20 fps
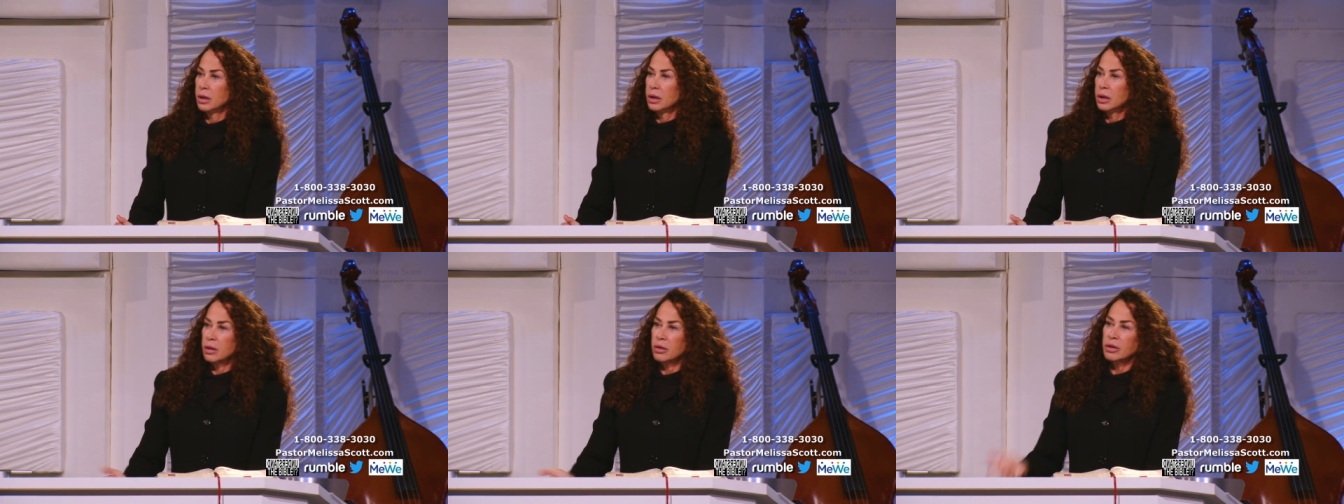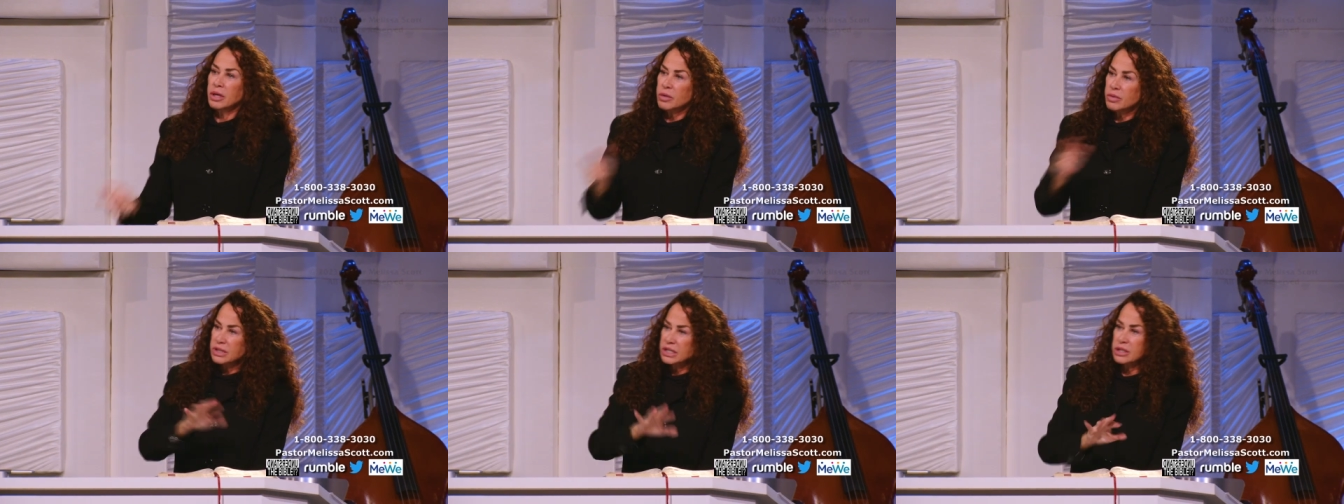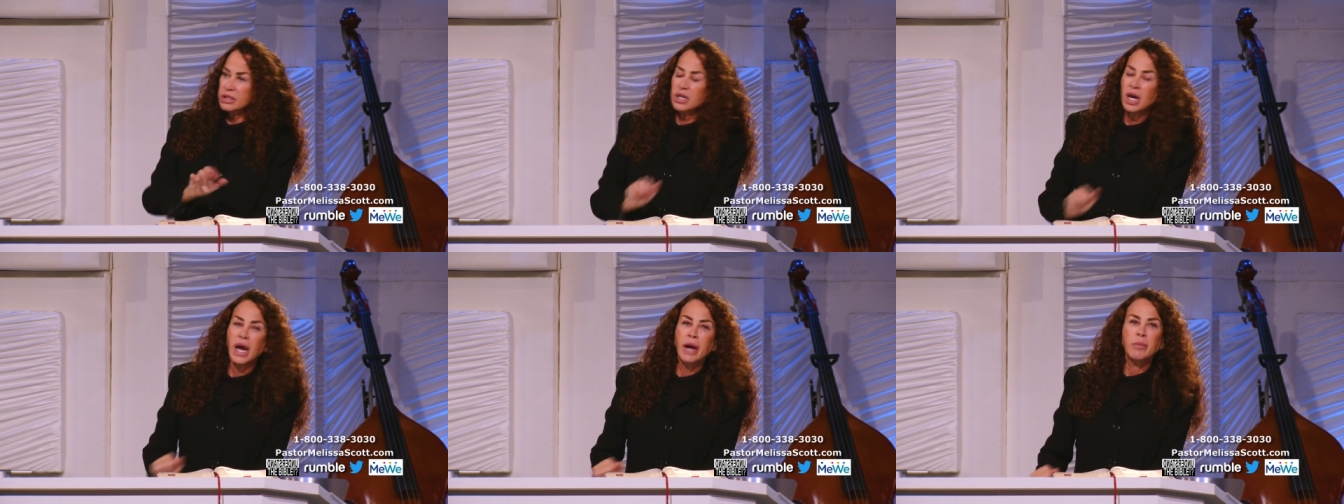No, there was a
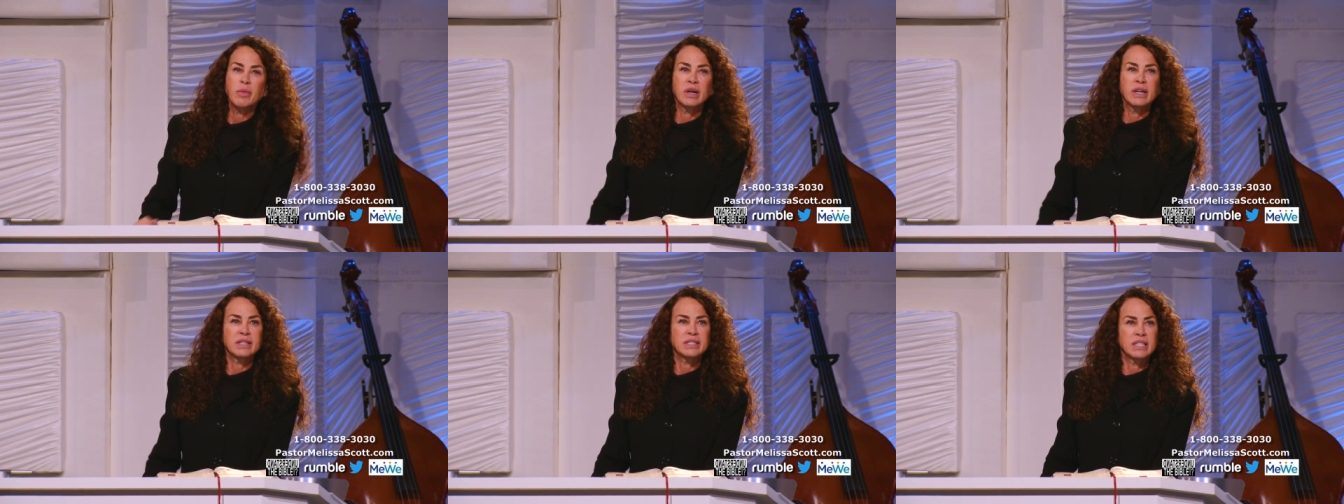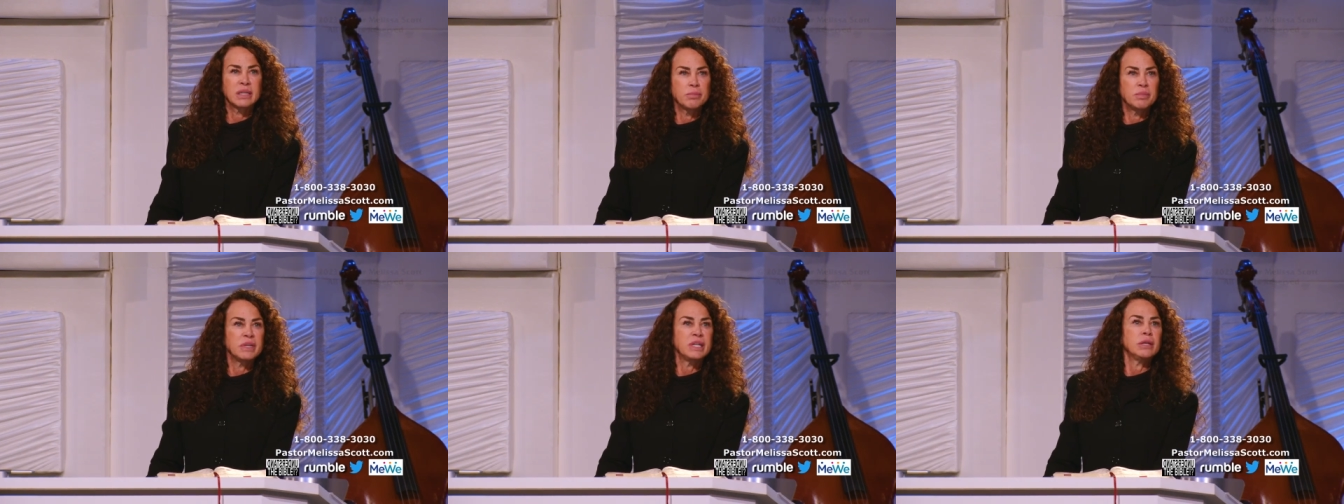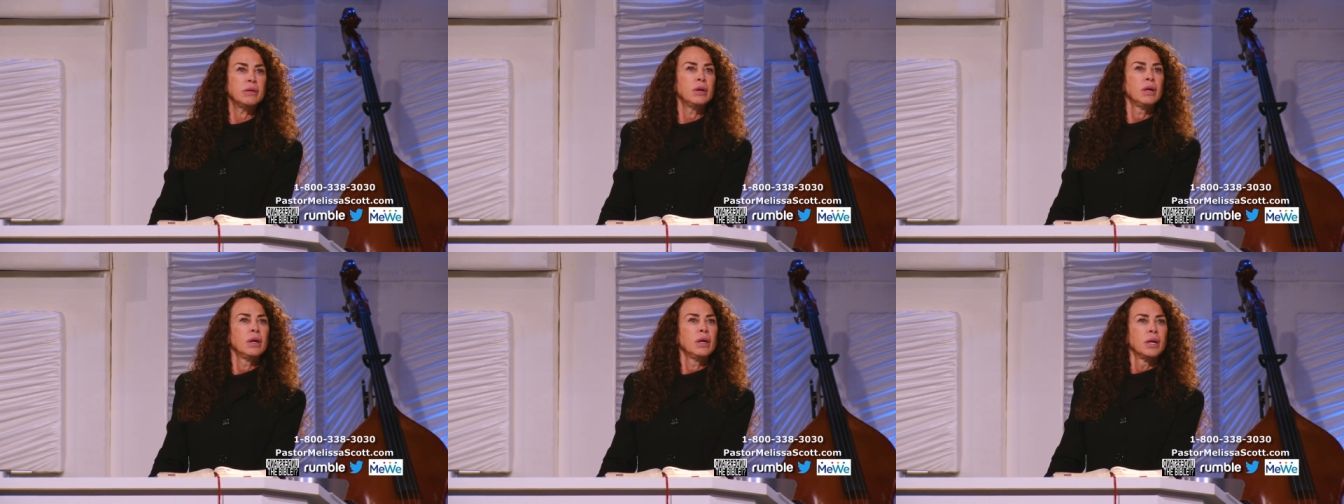time when I said,
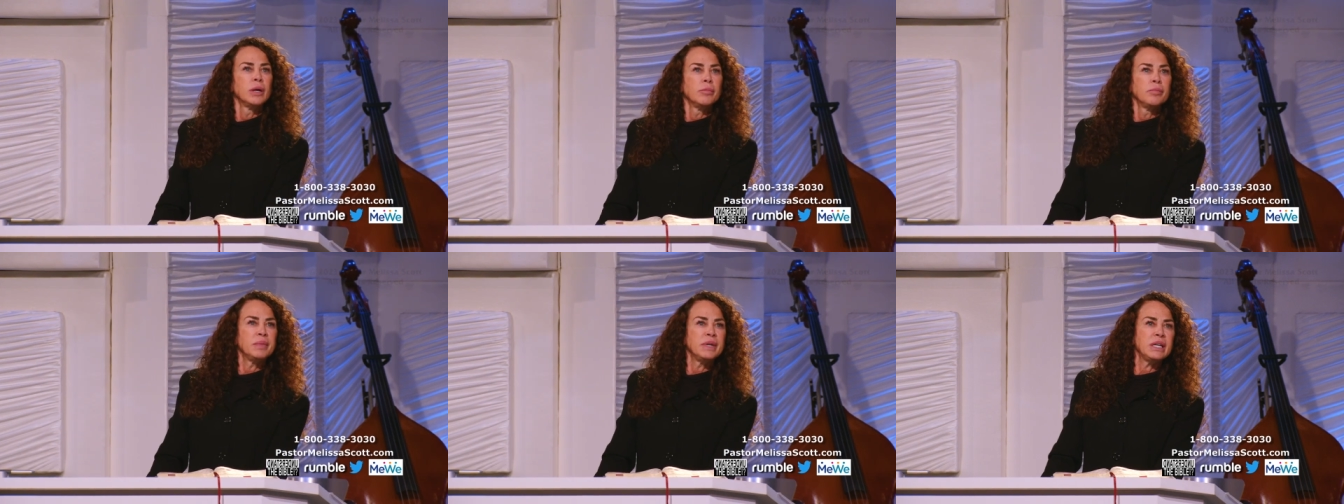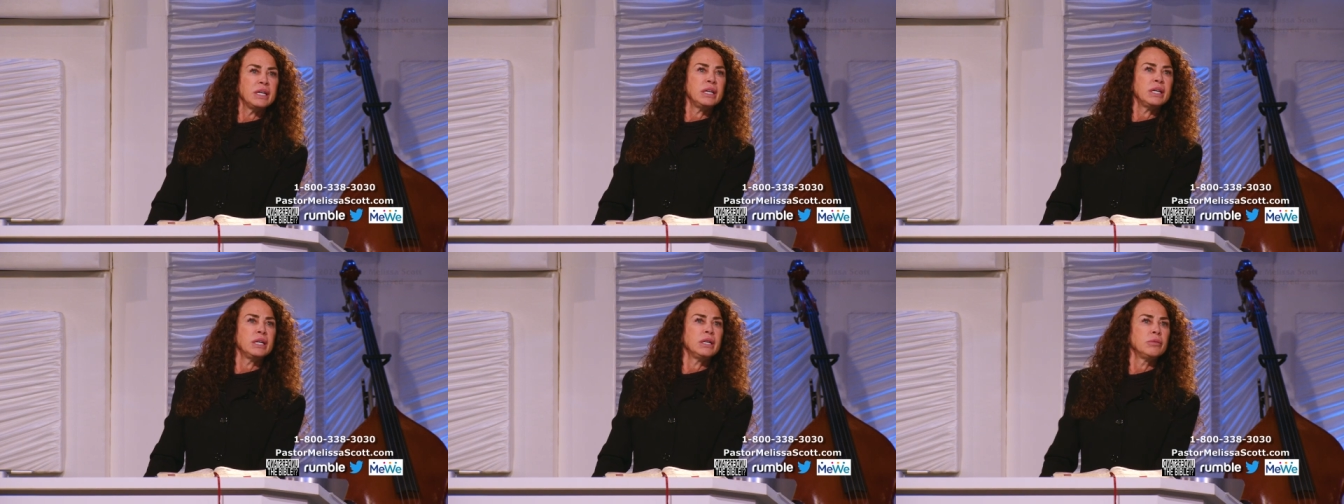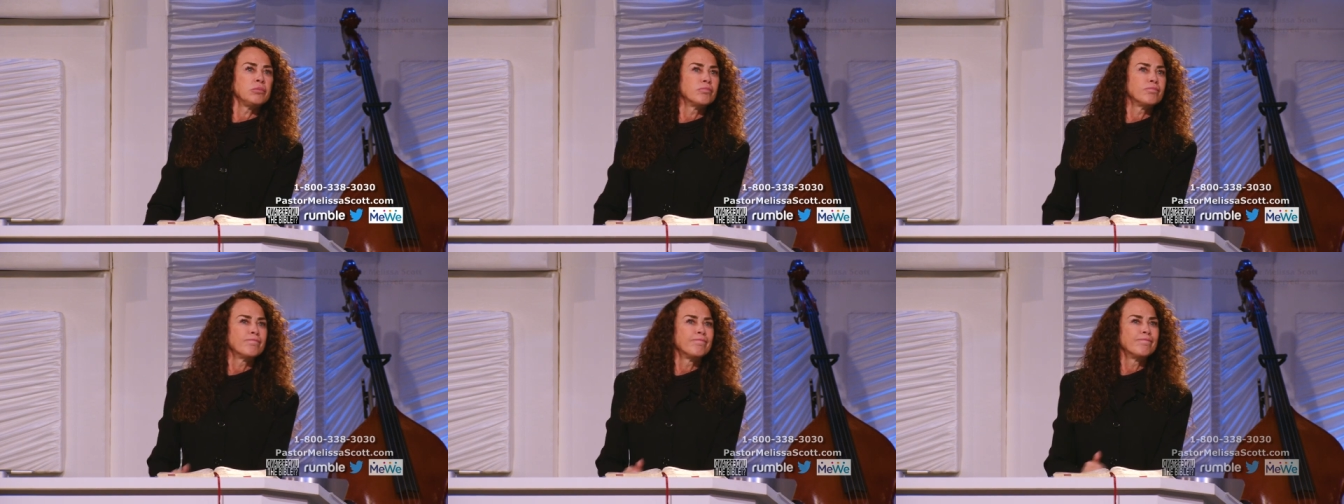be,
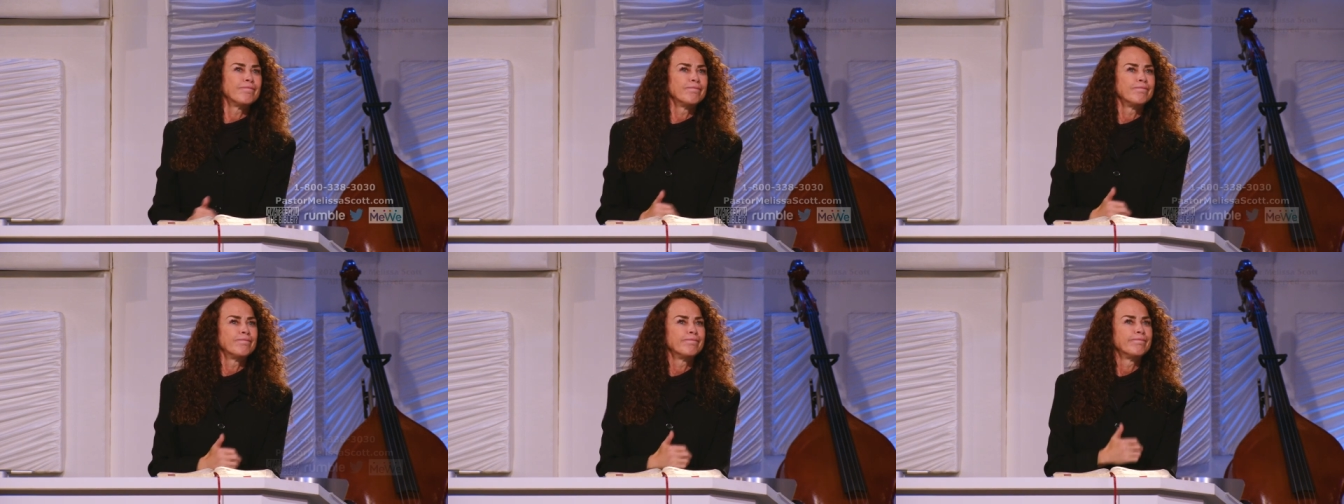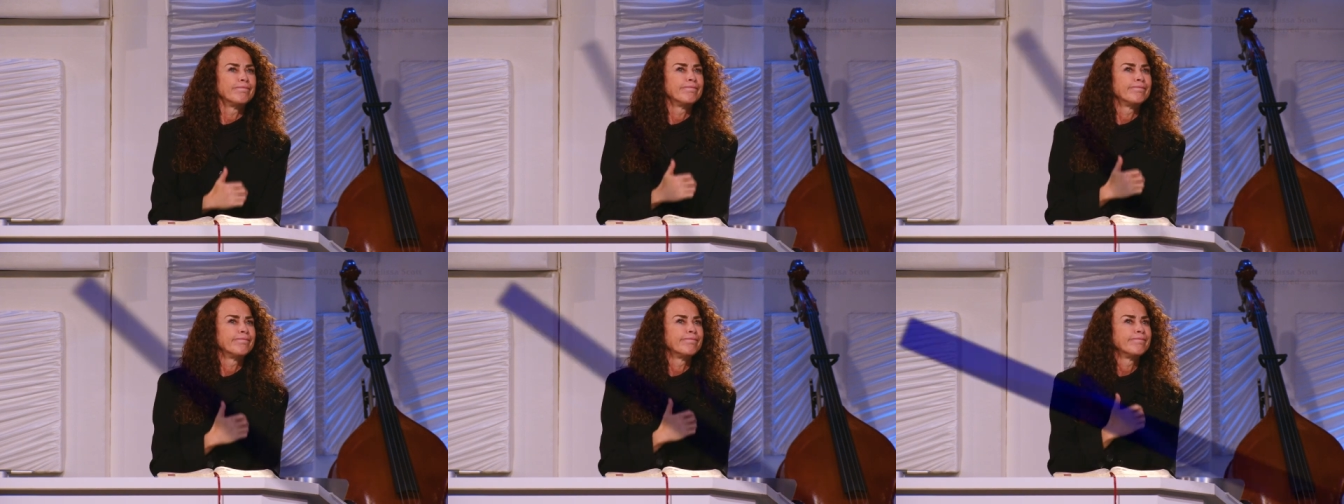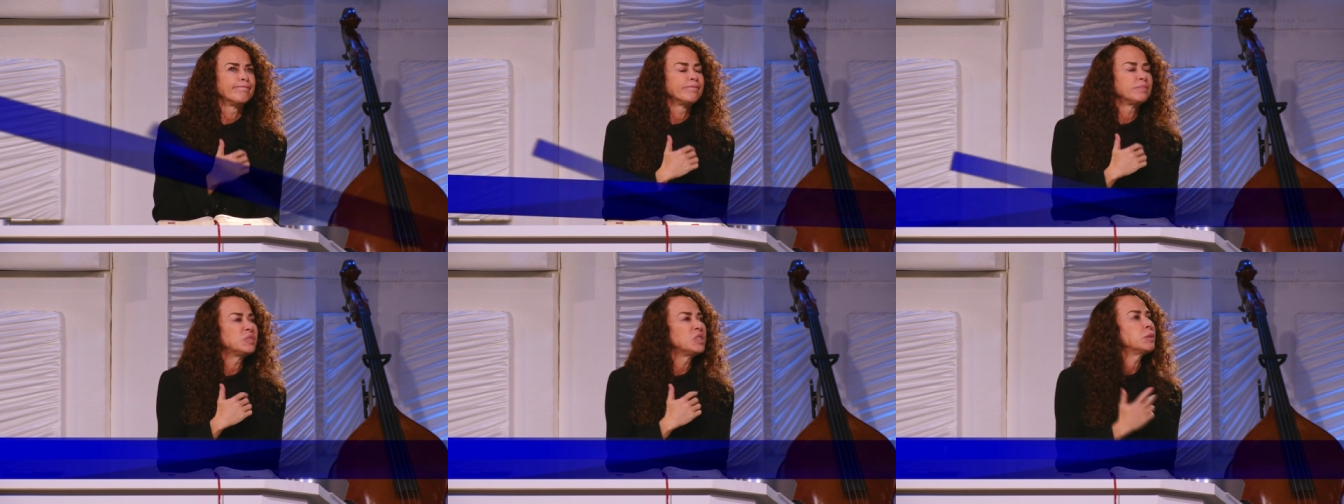be
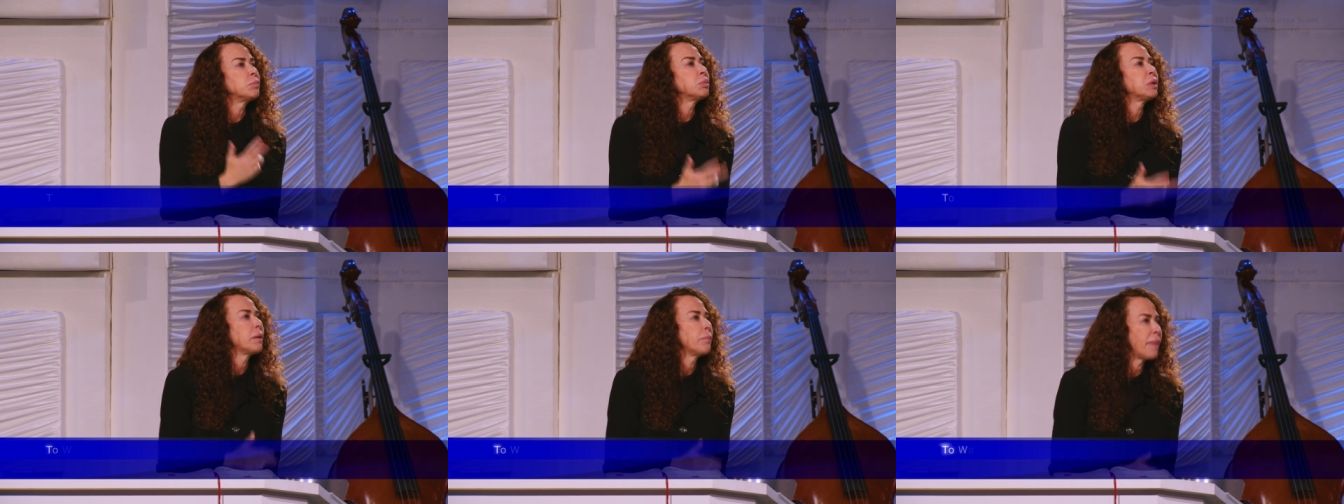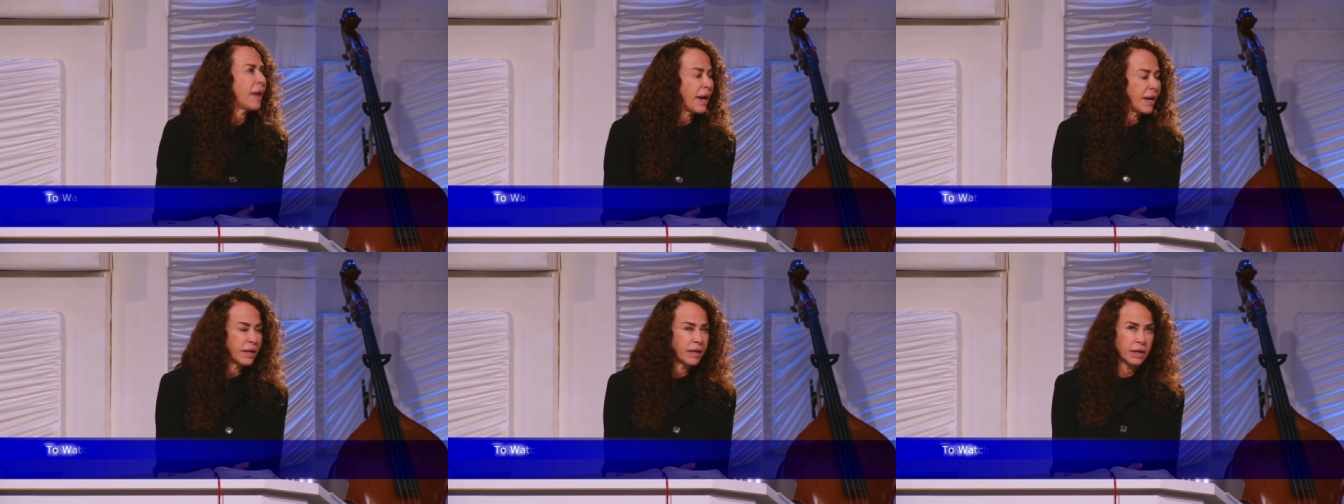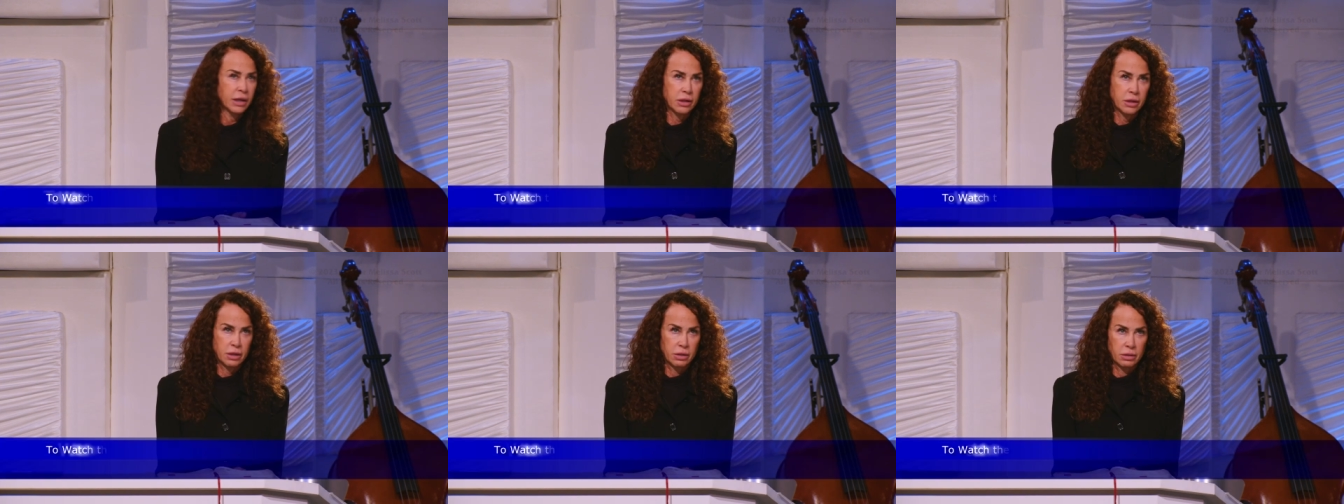
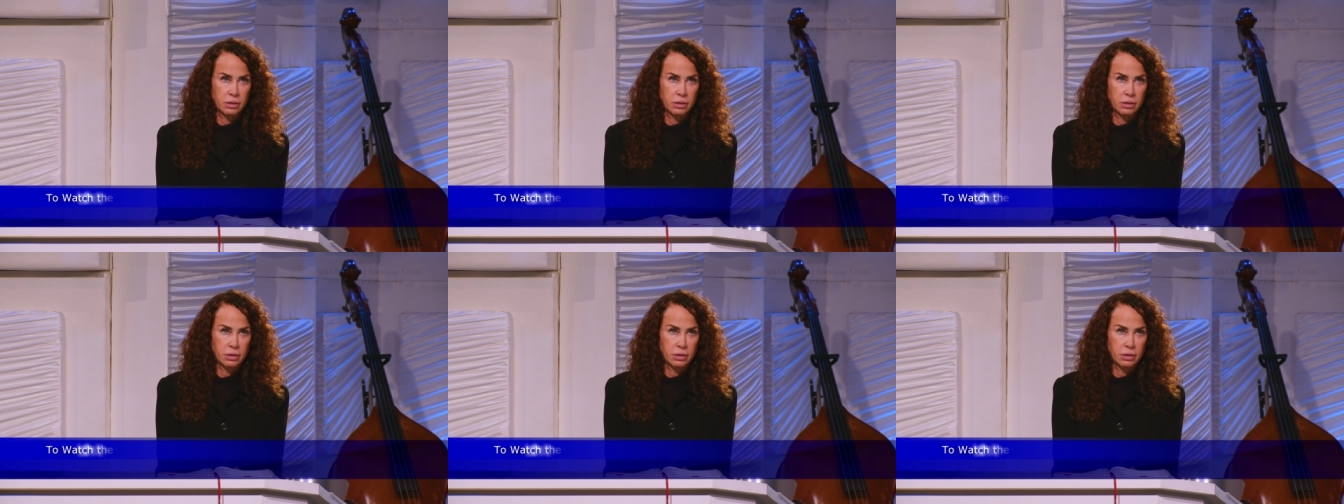diplomatic.